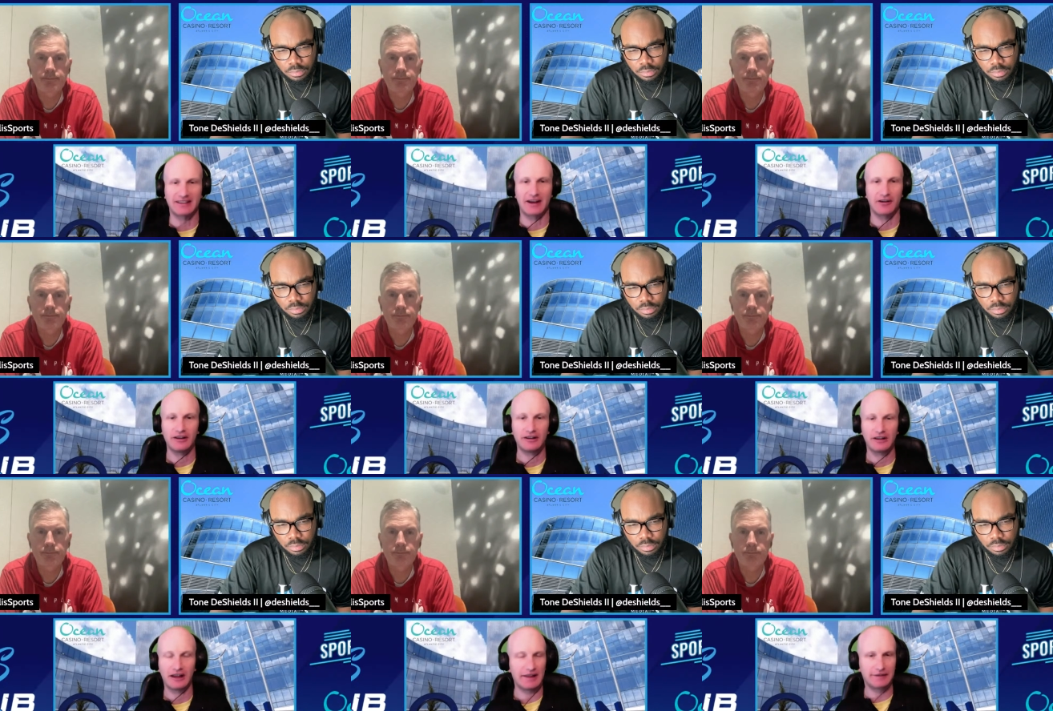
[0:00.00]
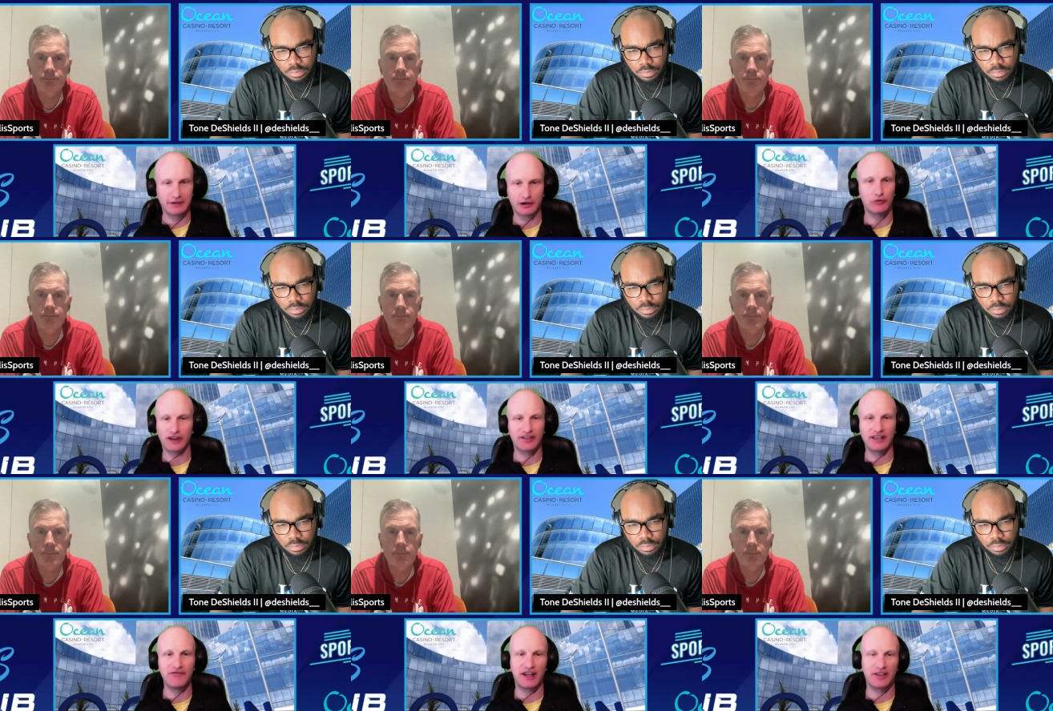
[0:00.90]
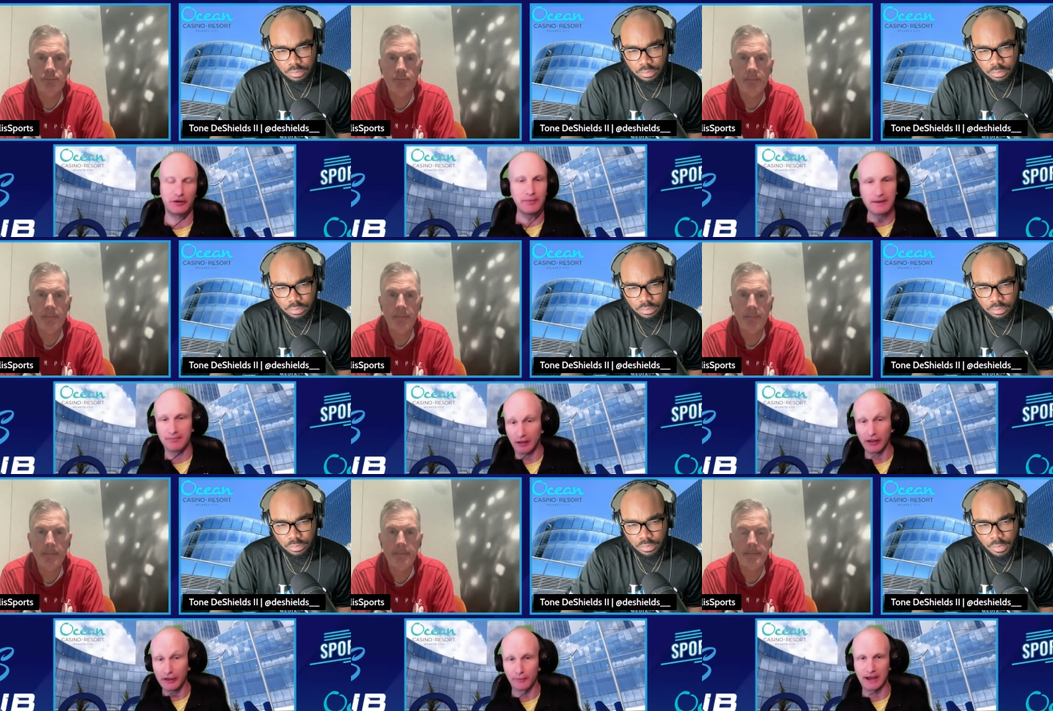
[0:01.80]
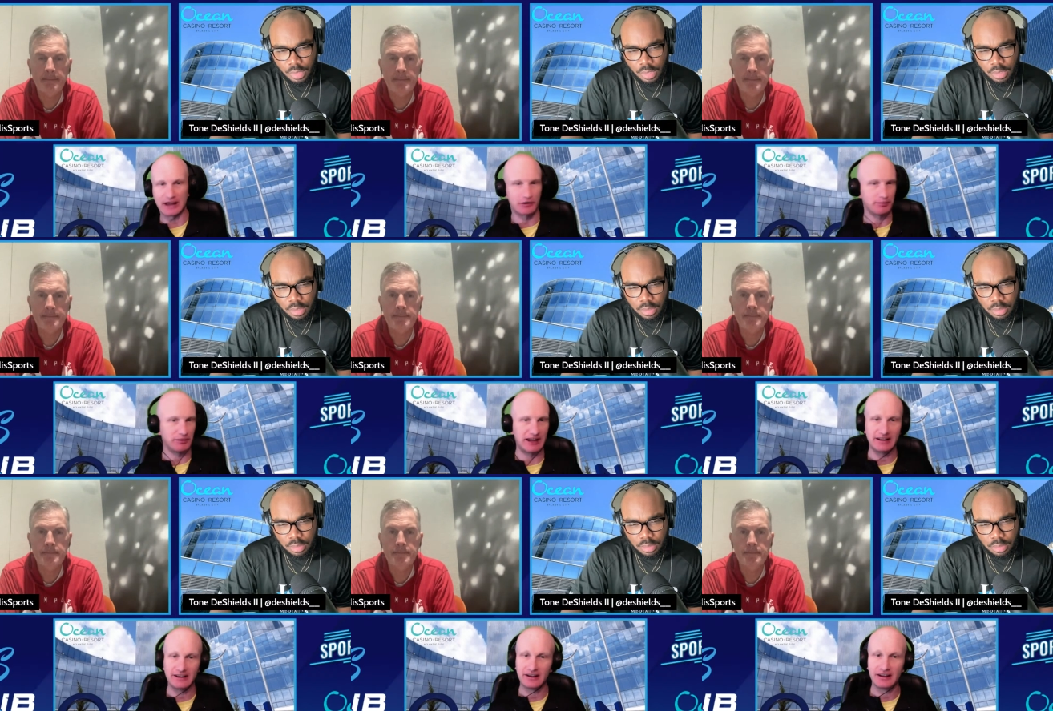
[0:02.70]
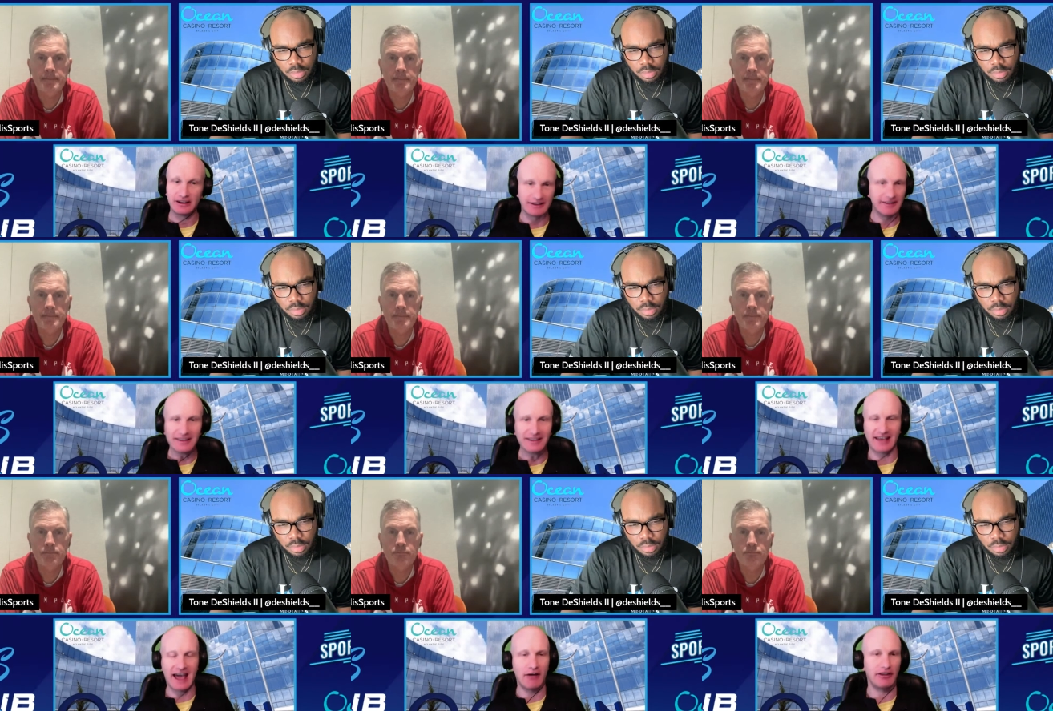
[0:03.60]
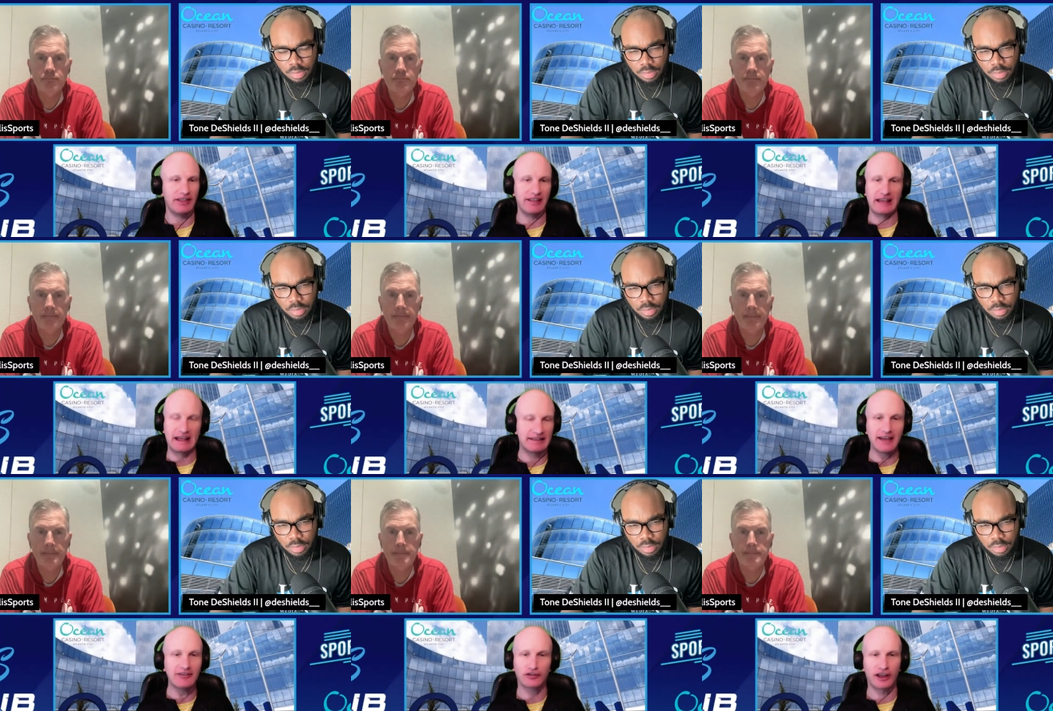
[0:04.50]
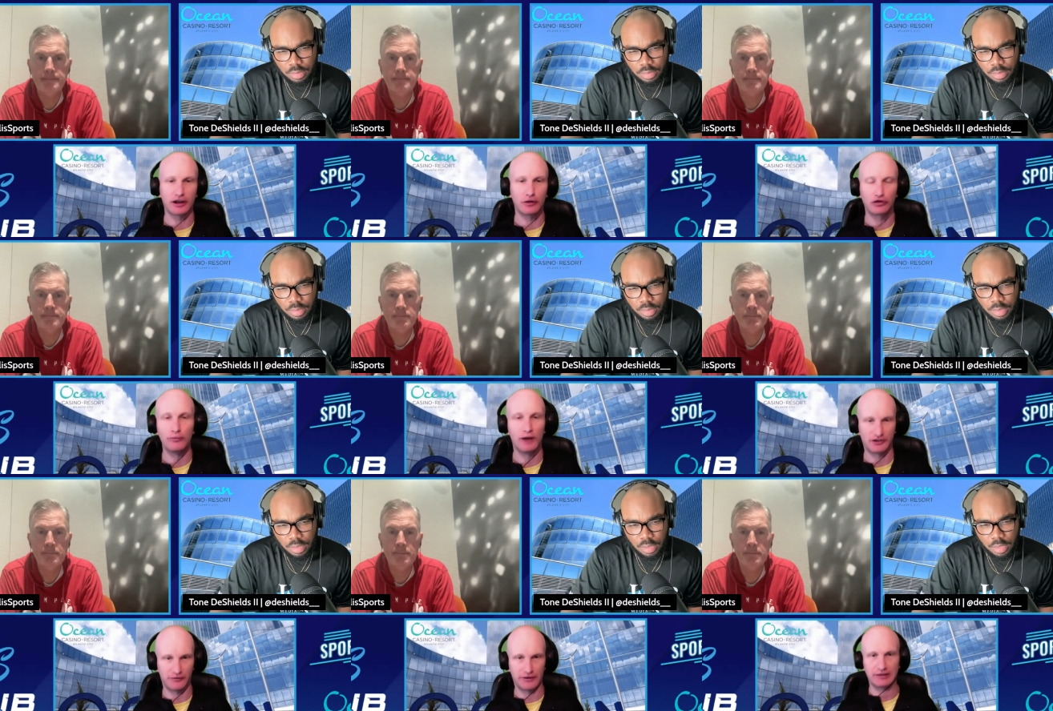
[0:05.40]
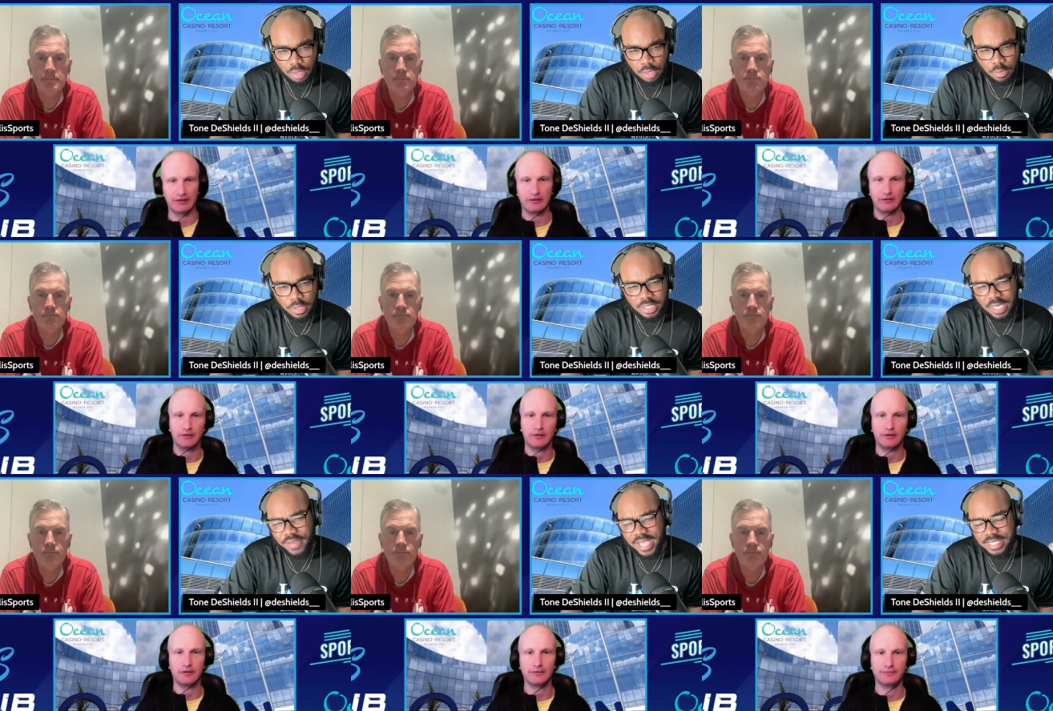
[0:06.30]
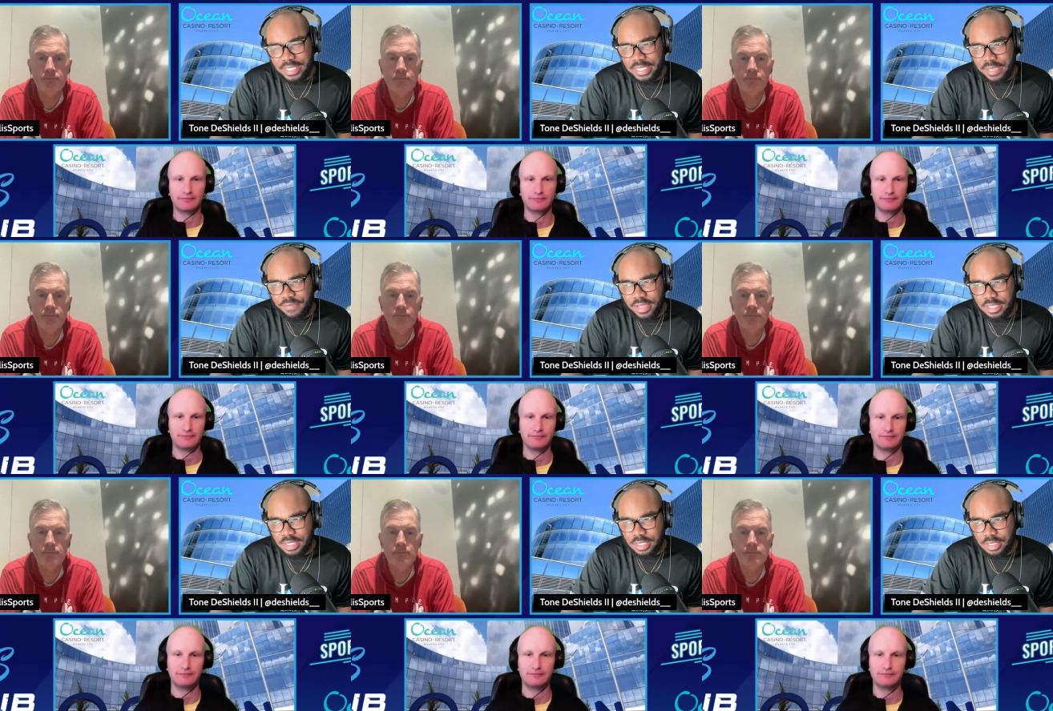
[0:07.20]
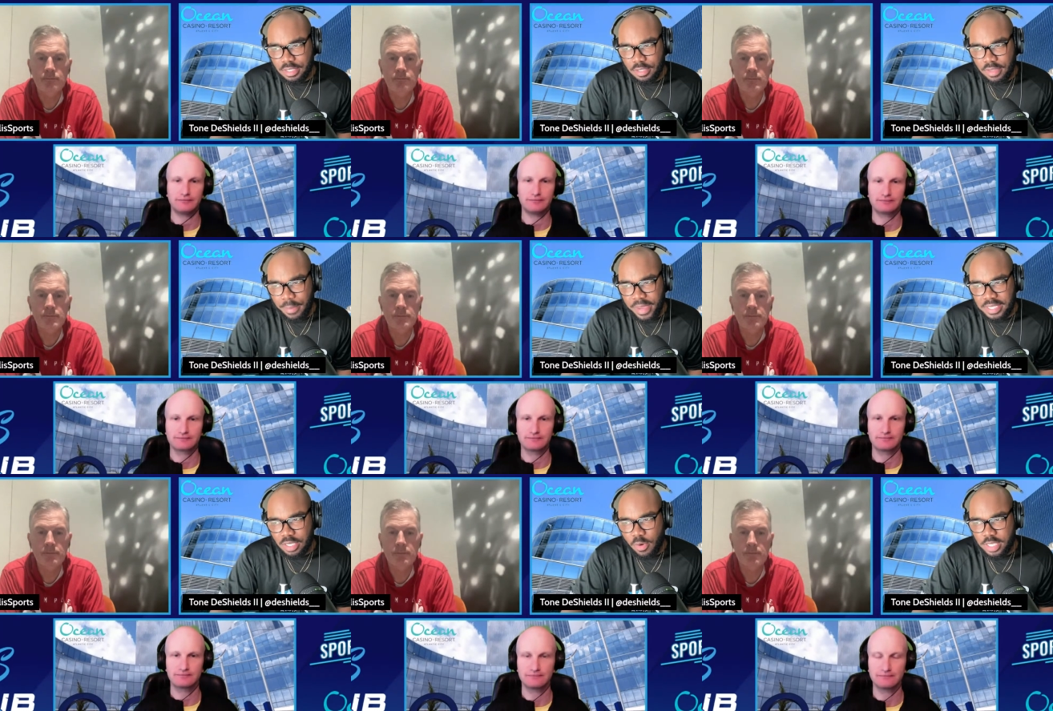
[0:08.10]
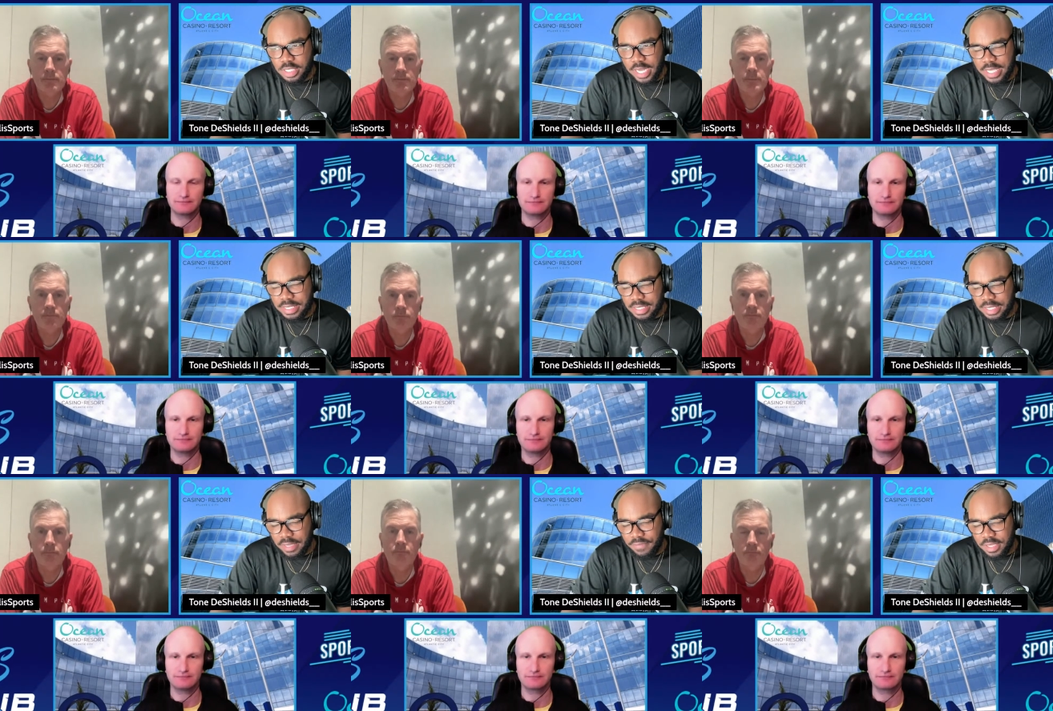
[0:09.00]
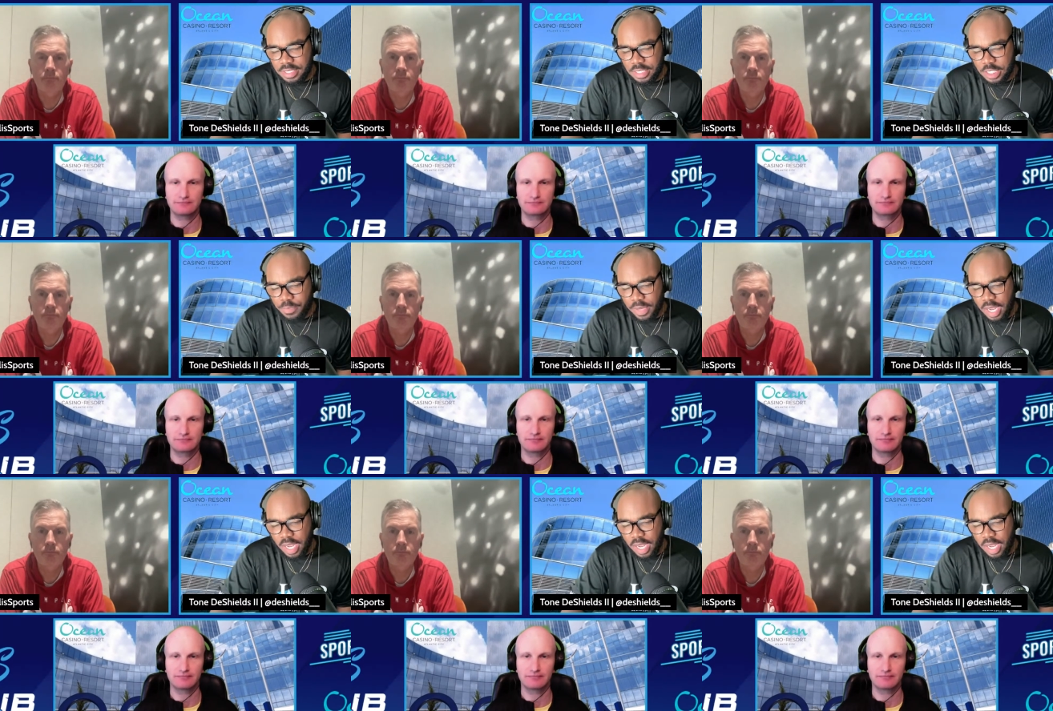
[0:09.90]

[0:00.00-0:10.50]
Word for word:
Speaker 1: there to coach that defense. They'll be a little better, but you need the talent, and they just let go too
Speaker 2: much of it. Well, Jeff, has this defense, you know, that begs the question, has this defense just